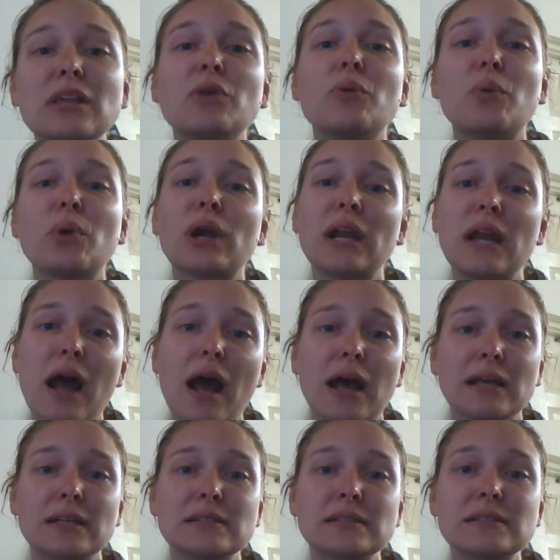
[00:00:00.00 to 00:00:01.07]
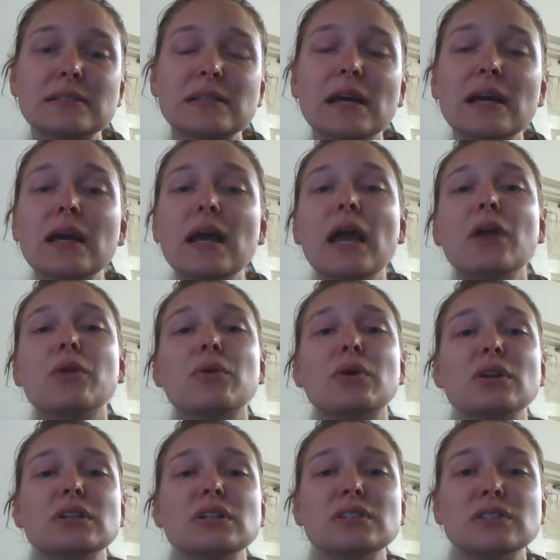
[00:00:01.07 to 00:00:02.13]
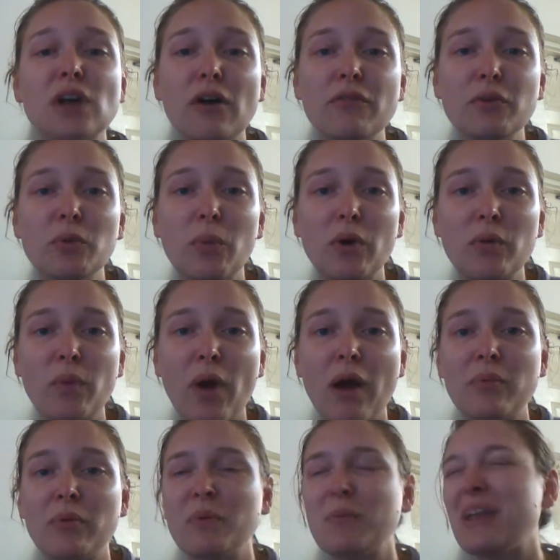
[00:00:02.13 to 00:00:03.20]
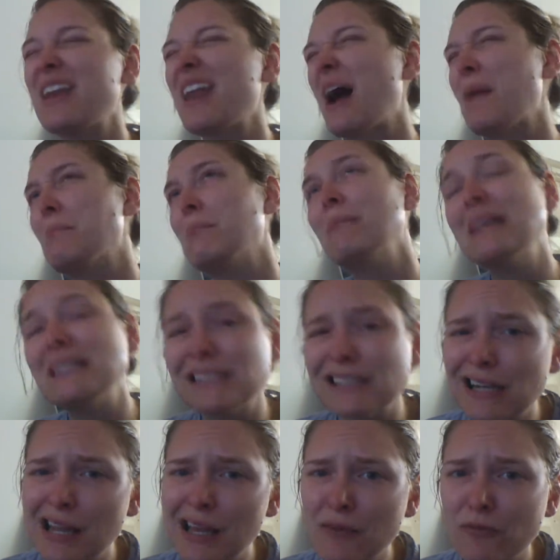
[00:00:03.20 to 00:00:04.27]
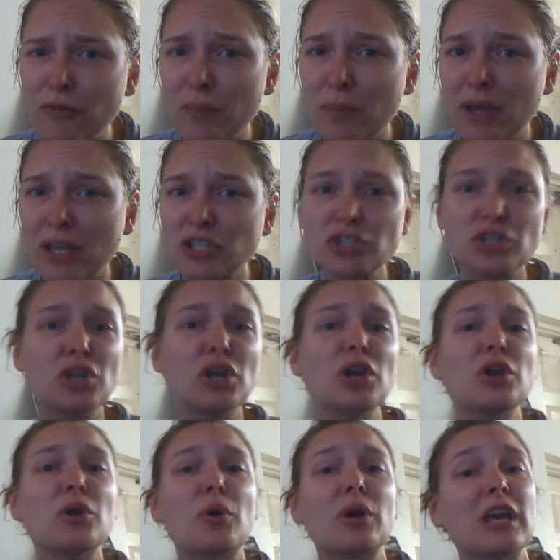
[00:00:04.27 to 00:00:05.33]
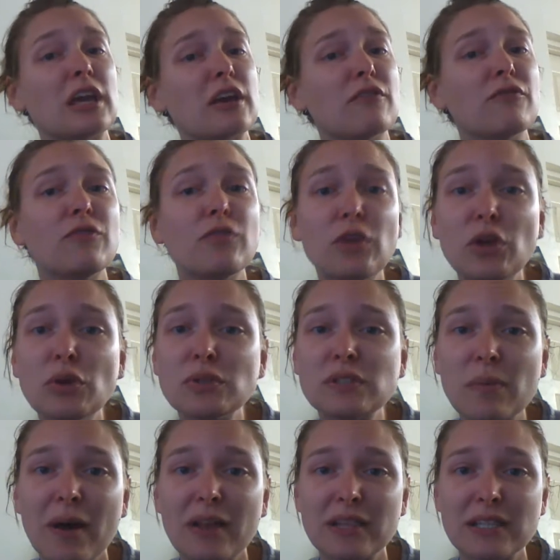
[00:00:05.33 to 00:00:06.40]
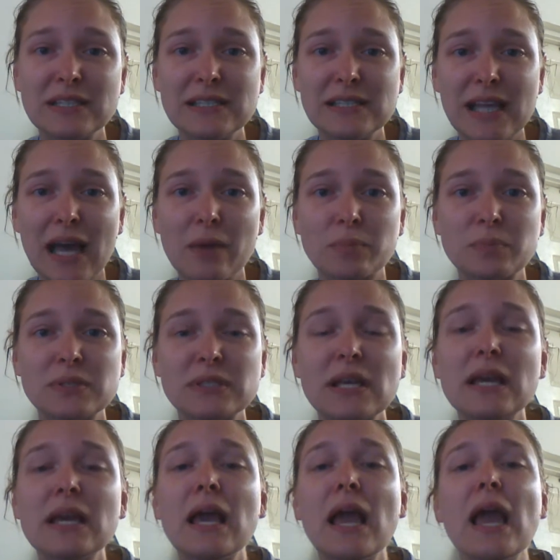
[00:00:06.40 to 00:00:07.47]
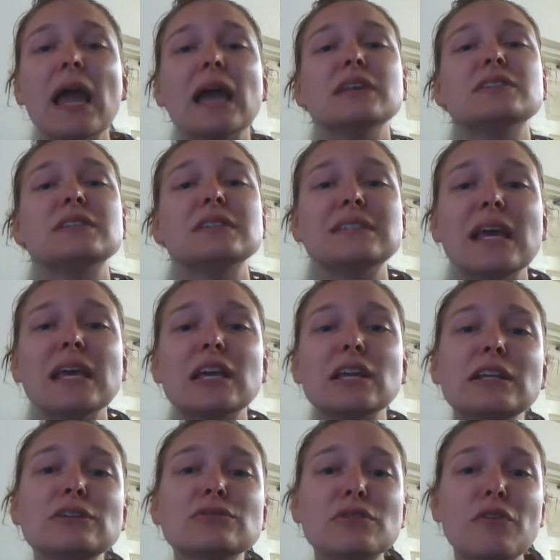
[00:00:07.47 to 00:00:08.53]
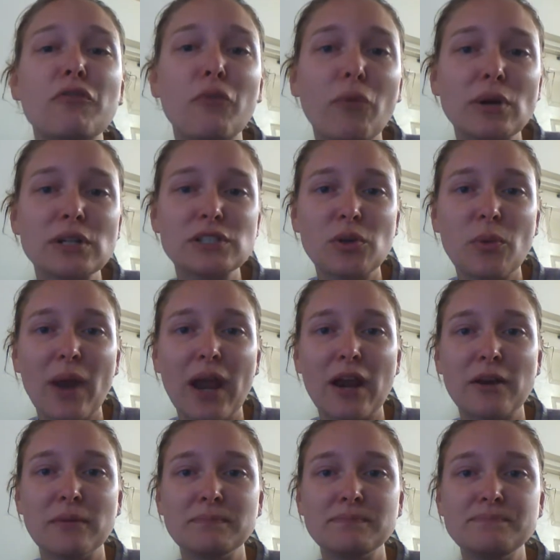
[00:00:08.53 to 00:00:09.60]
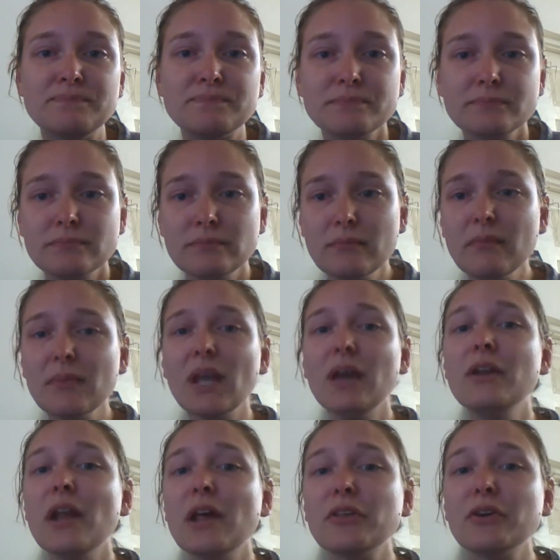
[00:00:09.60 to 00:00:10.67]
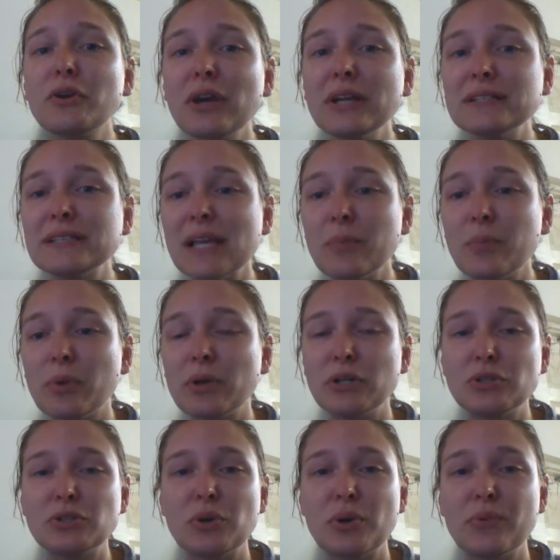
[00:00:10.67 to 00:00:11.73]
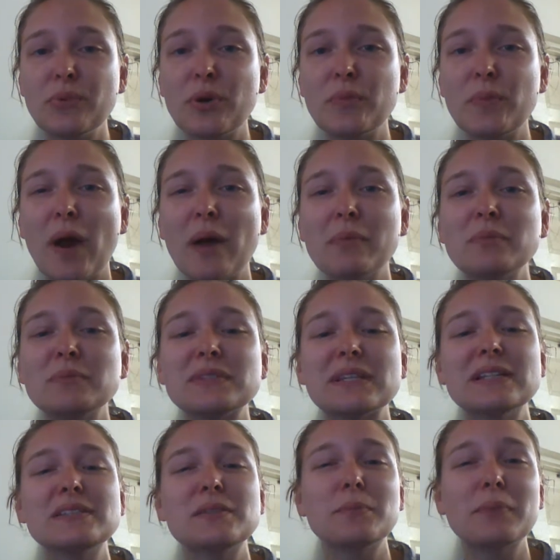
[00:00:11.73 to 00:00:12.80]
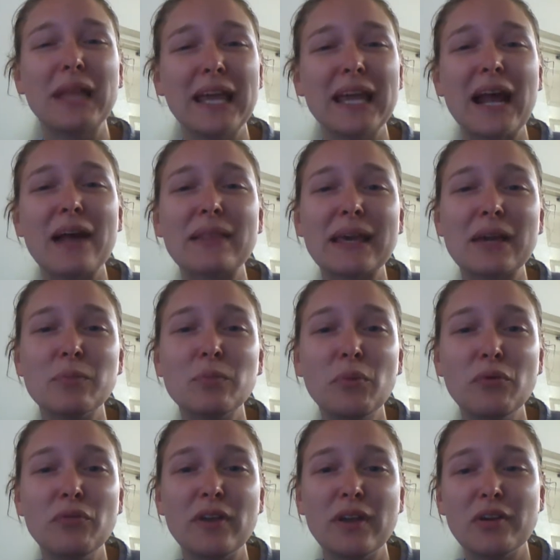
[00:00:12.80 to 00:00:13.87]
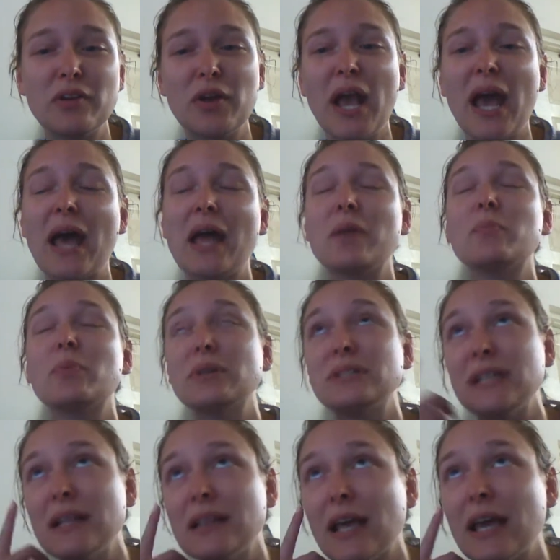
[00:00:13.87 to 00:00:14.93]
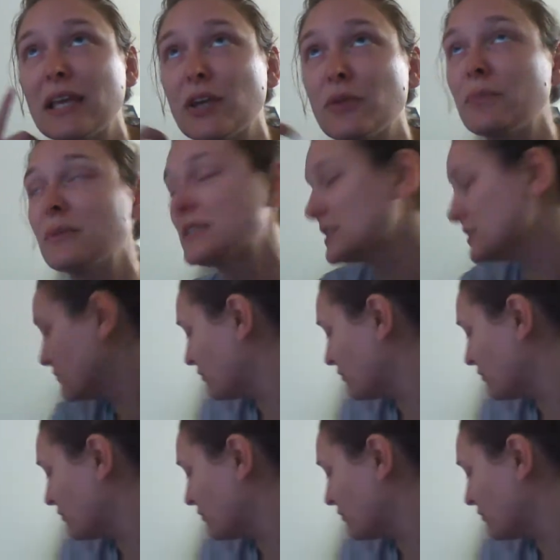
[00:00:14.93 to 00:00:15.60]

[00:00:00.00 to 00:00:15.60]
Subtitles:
organized in order to solve your word problem and not miss any information or get confused about the steps is to take and use a foursquare. Another great tip when you're doing word problems is to play it out like a movie in your head. Pretend like you're Mrs.